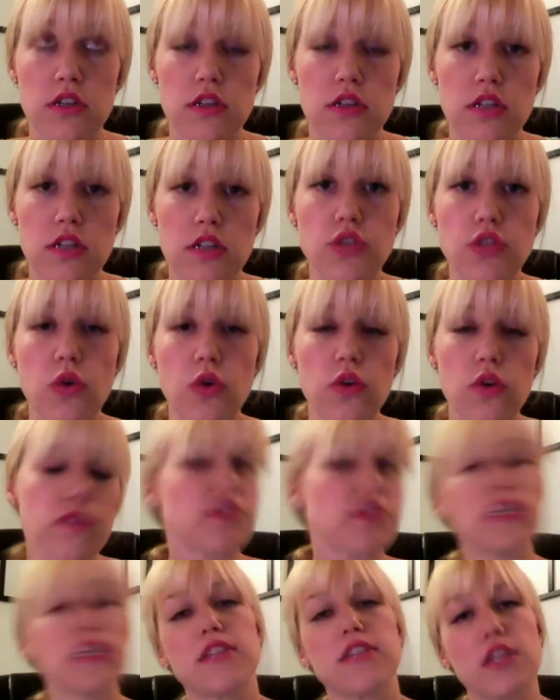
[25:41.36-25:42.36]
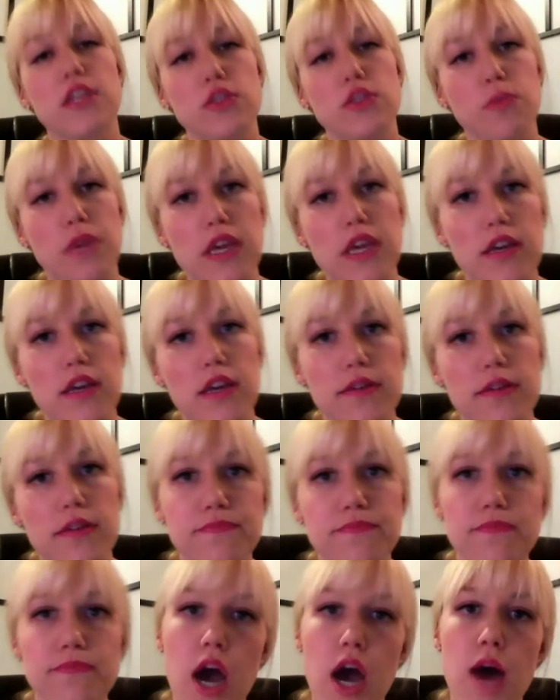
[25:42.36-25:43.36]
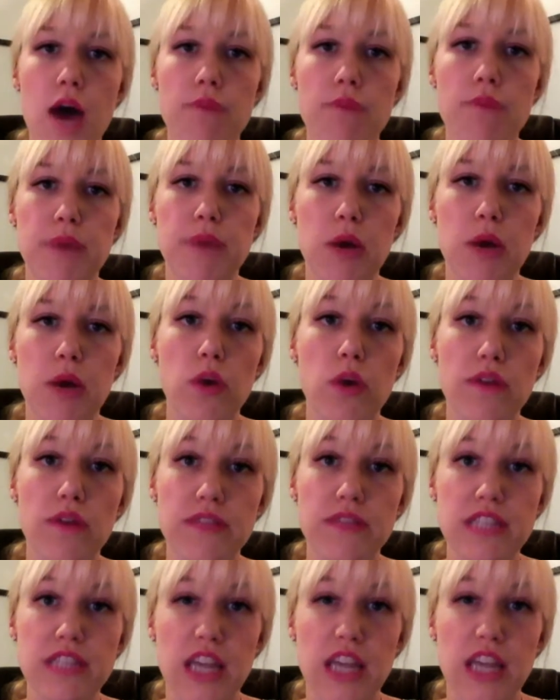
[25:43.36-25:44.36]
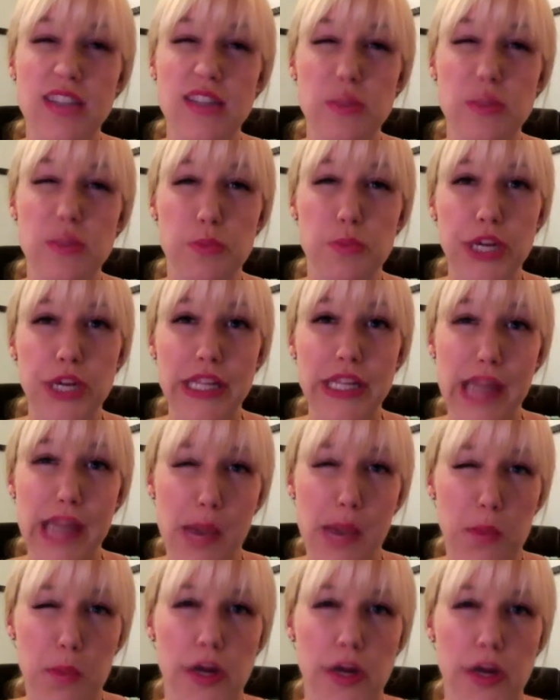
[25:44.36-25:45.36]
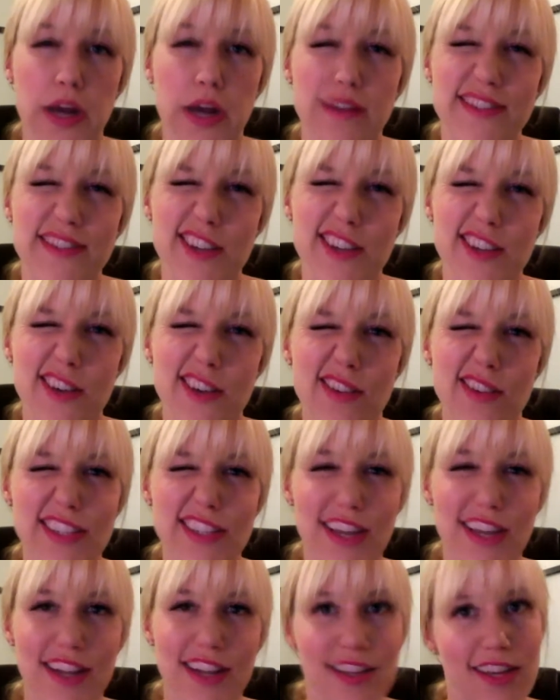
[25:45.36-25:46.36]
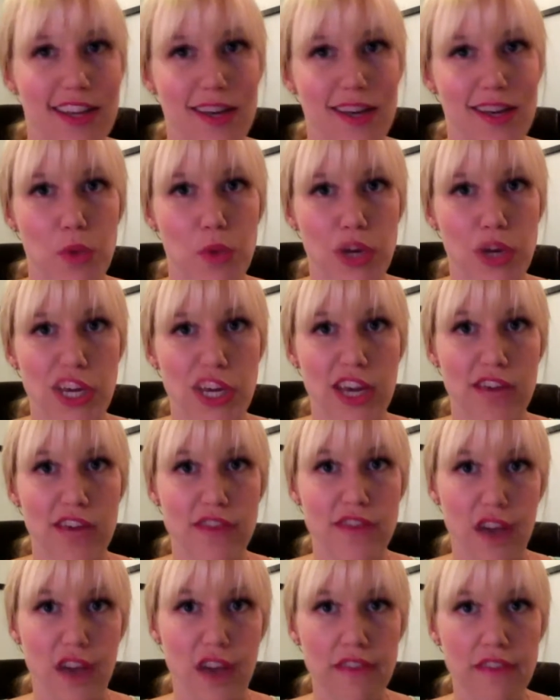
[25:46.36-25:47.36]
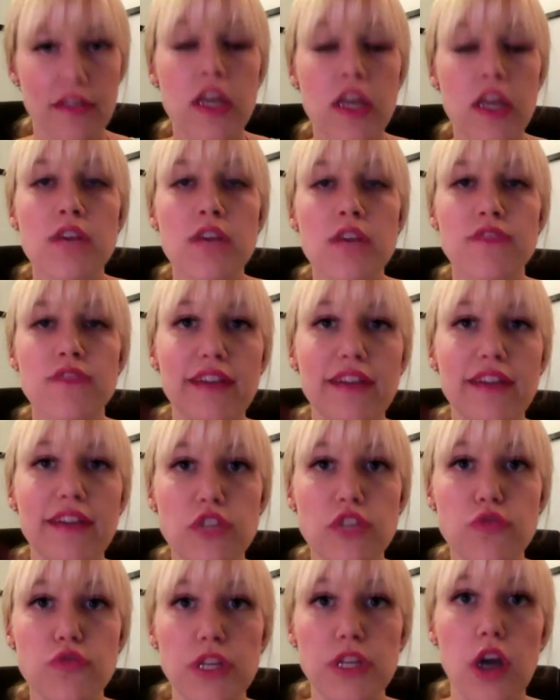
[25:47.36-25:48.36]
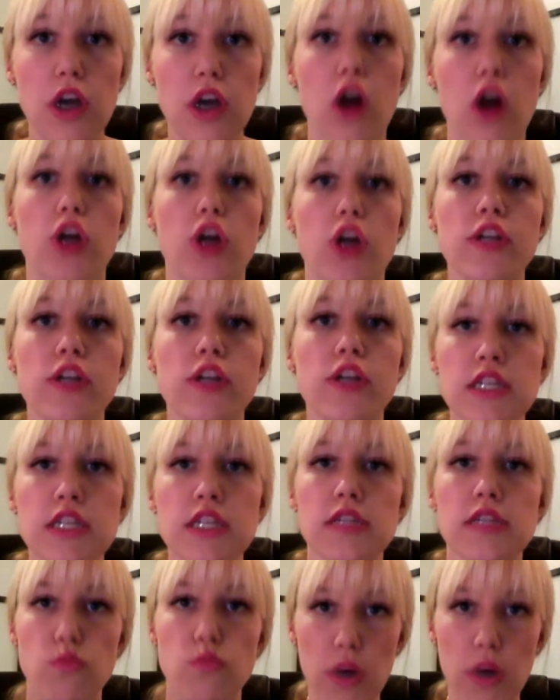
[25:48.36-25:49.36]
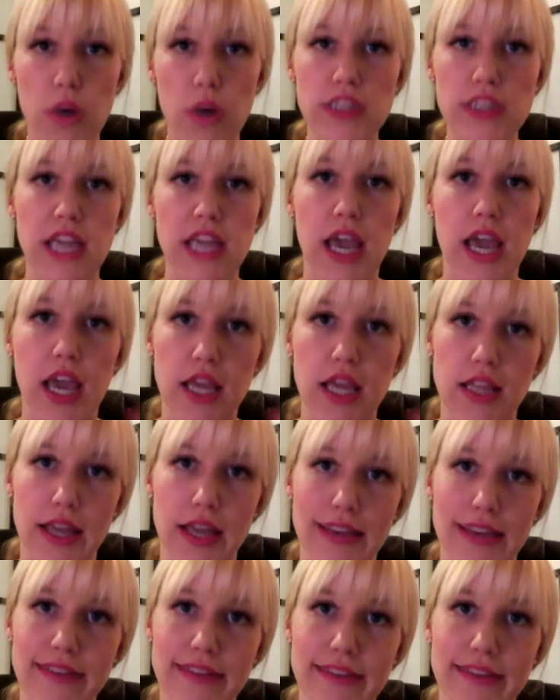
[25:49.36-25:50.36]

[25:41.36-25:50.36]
a total of 6 days a week, but one of the days is pretty light workout, so it's kind of like I'm working out 5. 5 days really hard, 1 day like